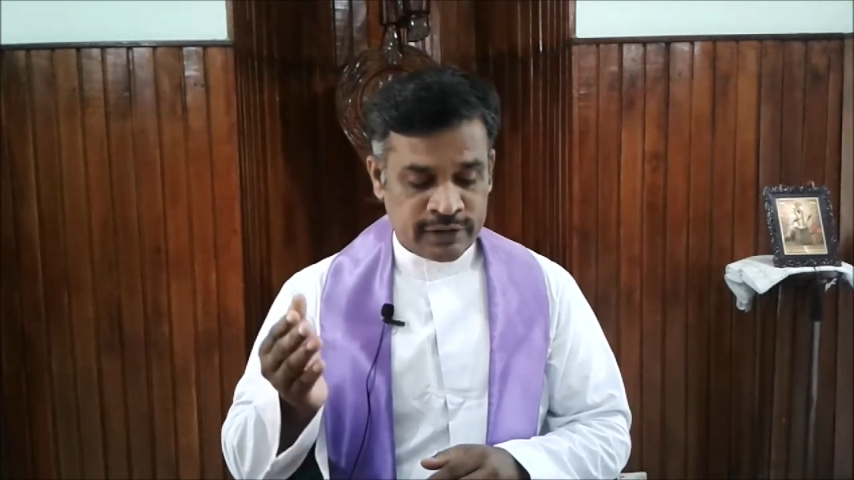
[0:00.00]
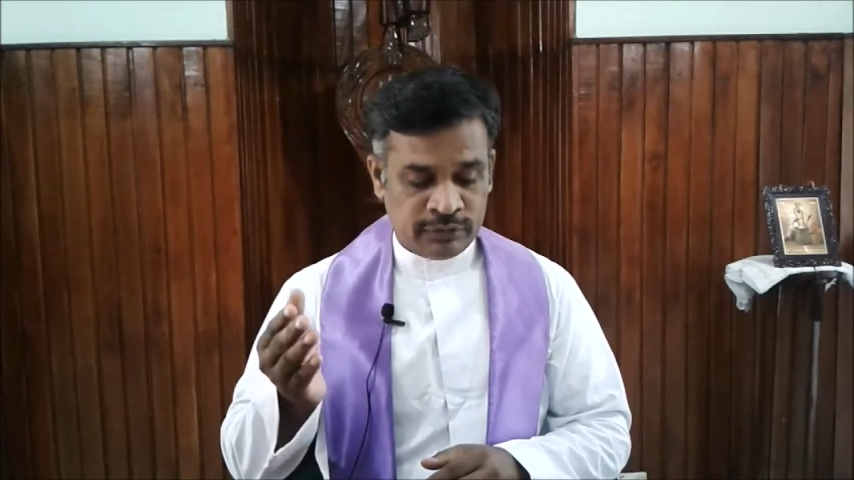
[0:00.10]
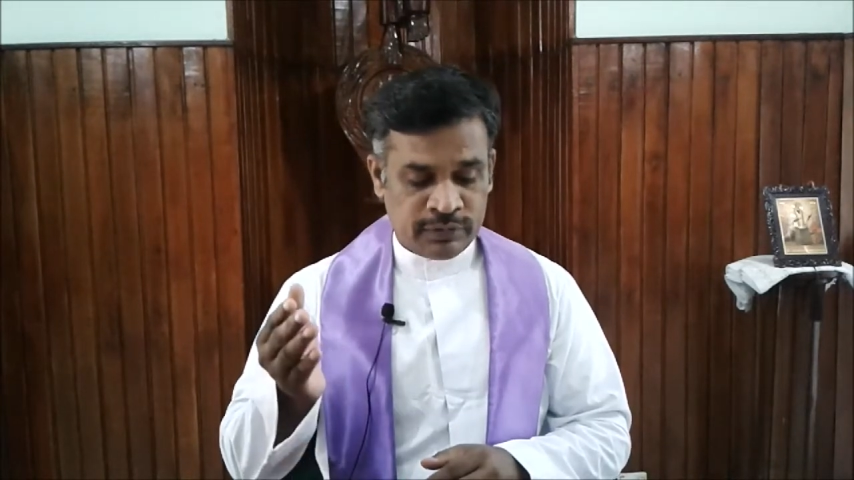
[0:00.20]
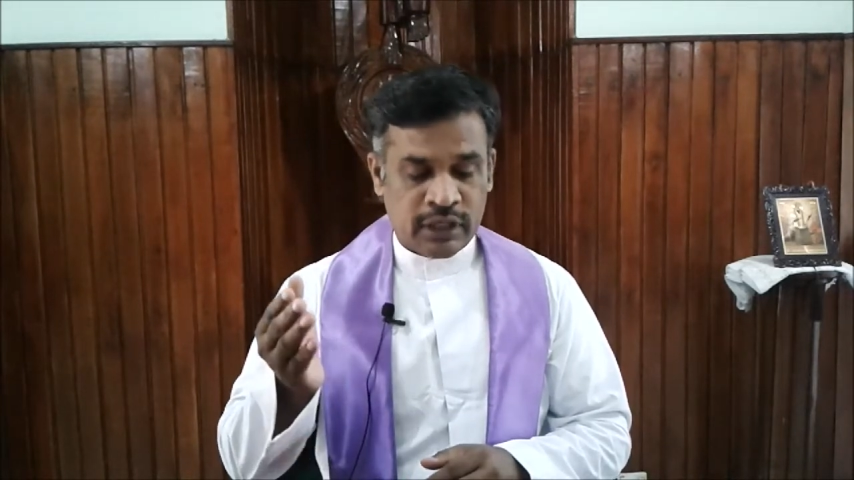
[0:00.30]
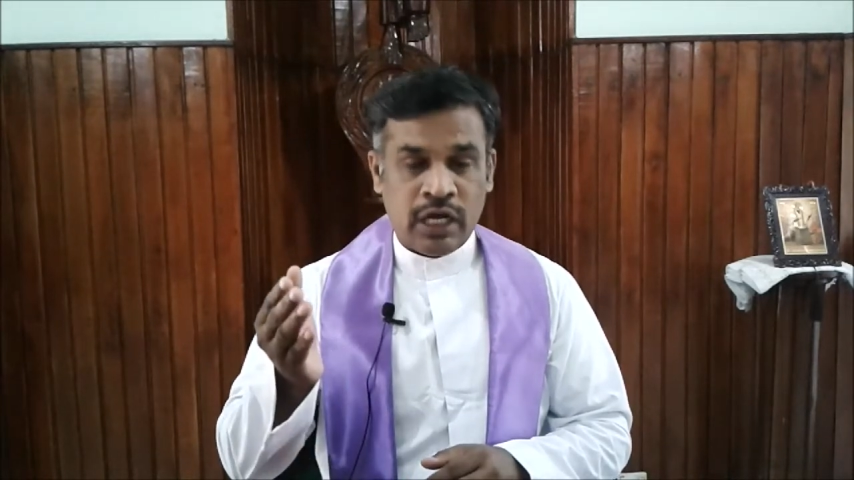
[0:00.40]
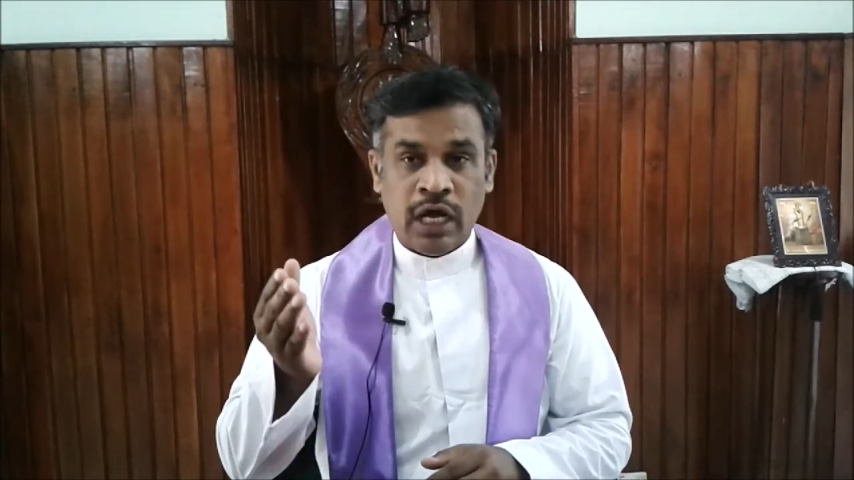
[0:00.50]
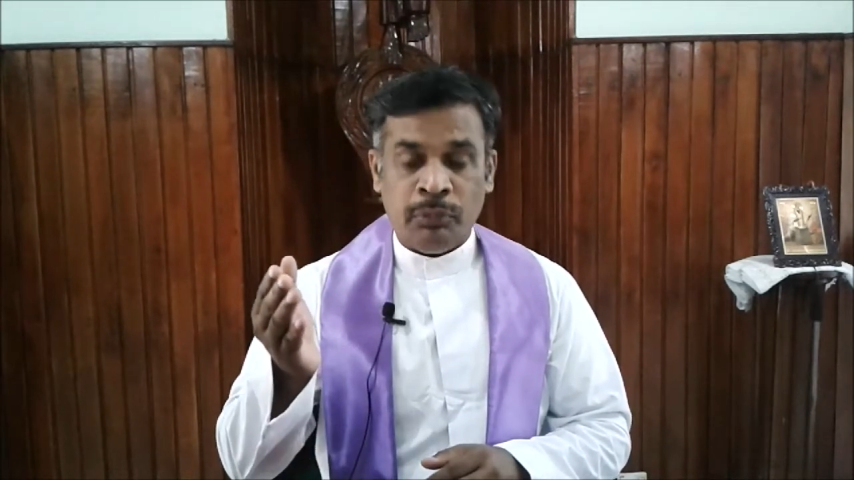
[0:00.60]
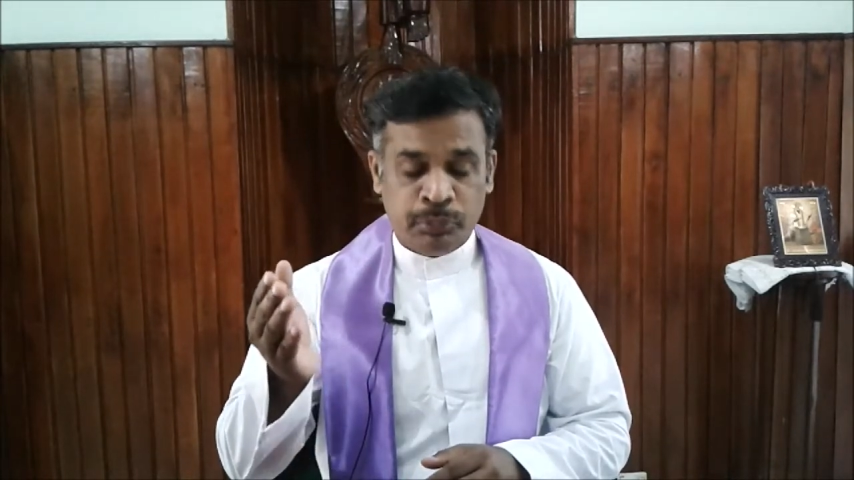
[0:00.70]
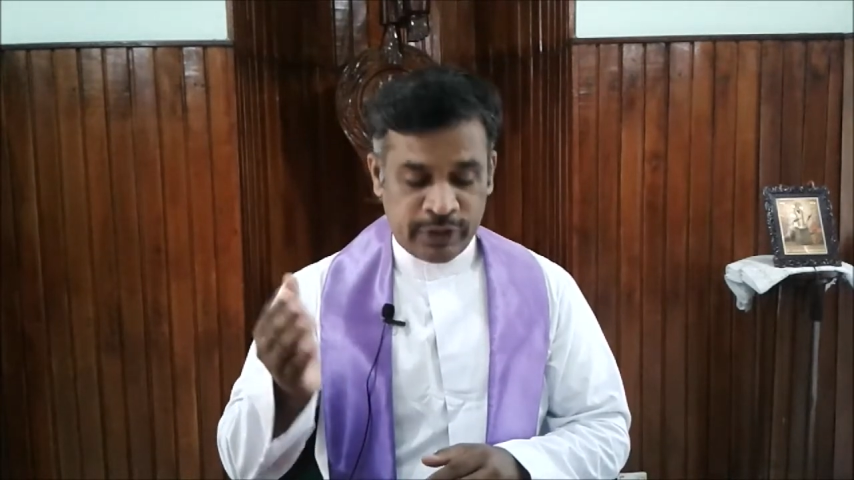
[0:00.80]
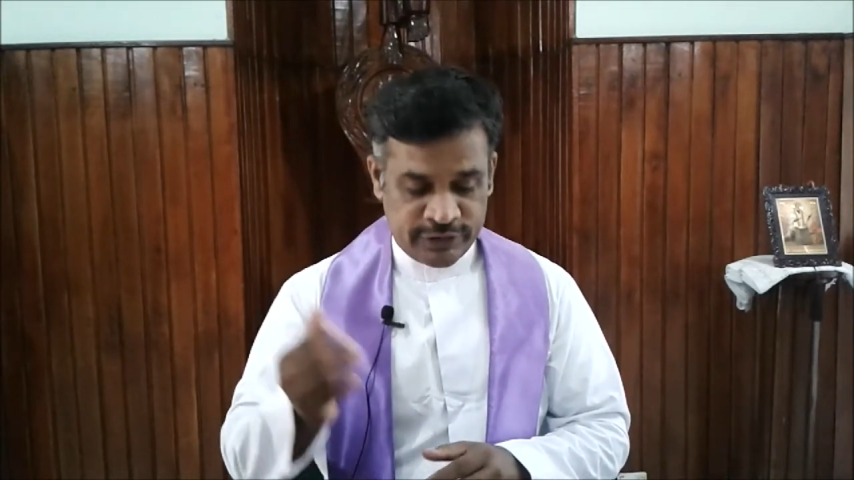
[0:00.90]
of the
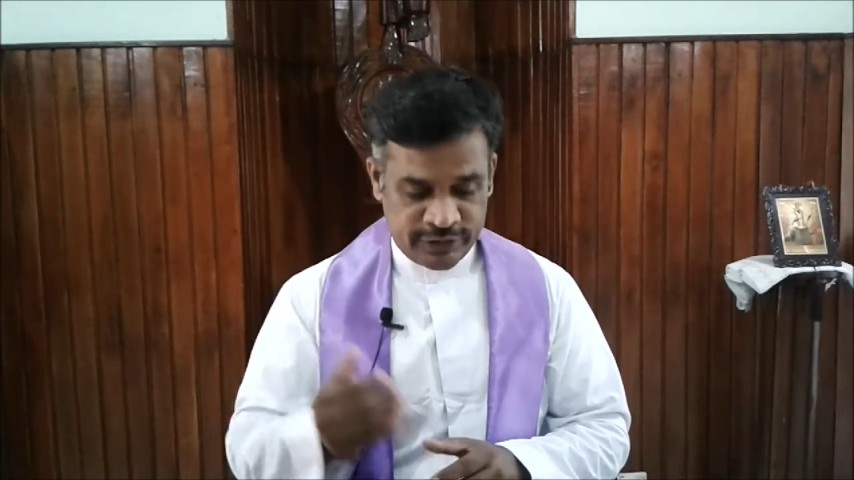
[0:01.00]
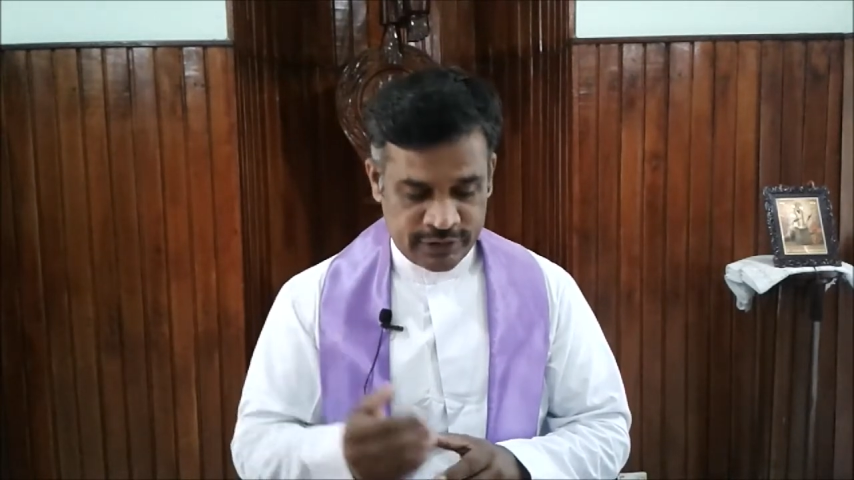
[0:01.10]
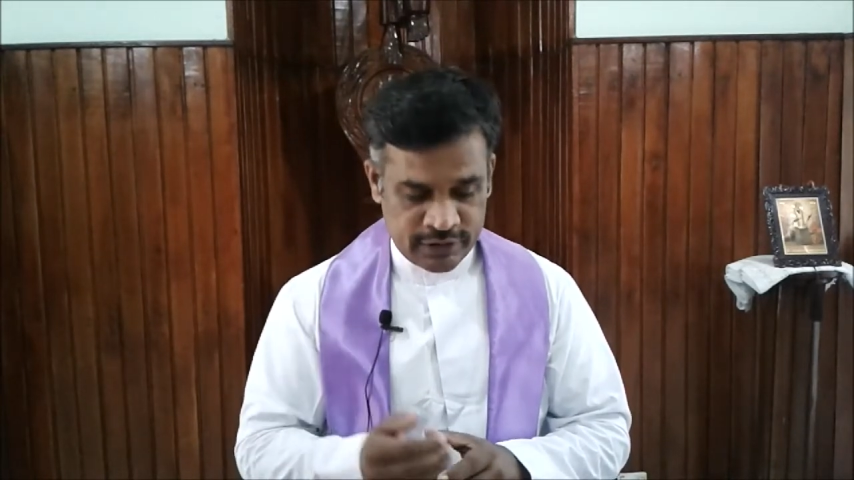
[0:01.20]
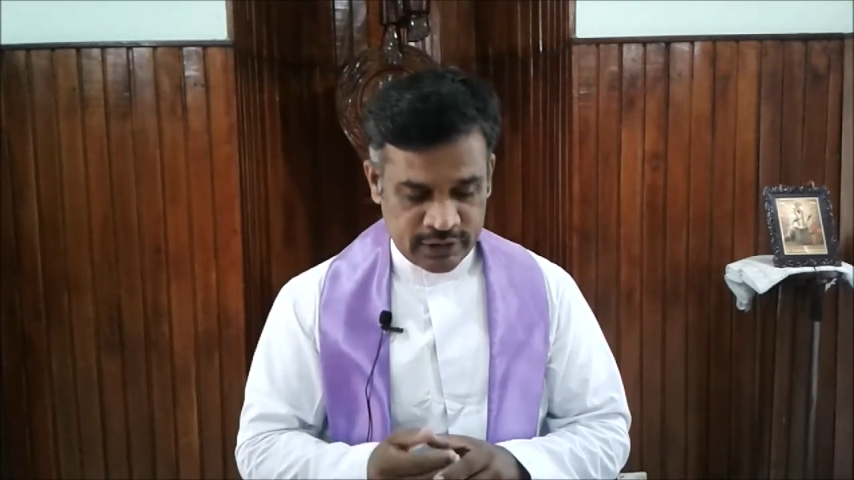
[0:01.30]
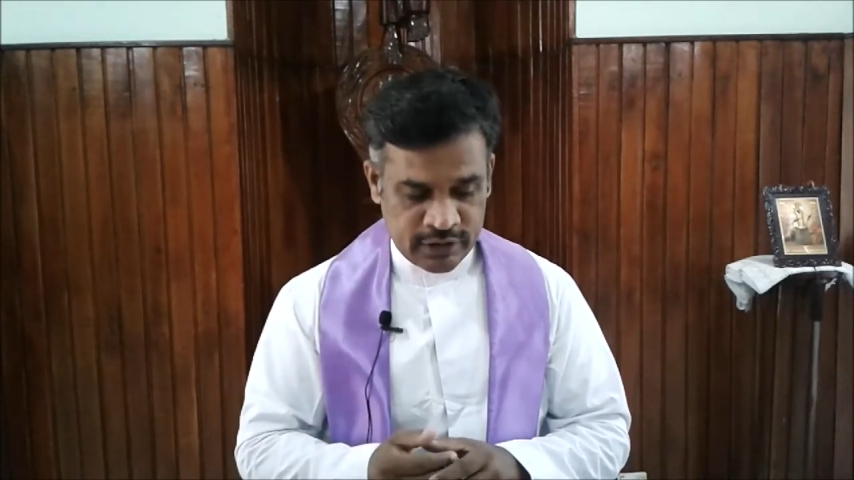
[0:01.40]
oppressed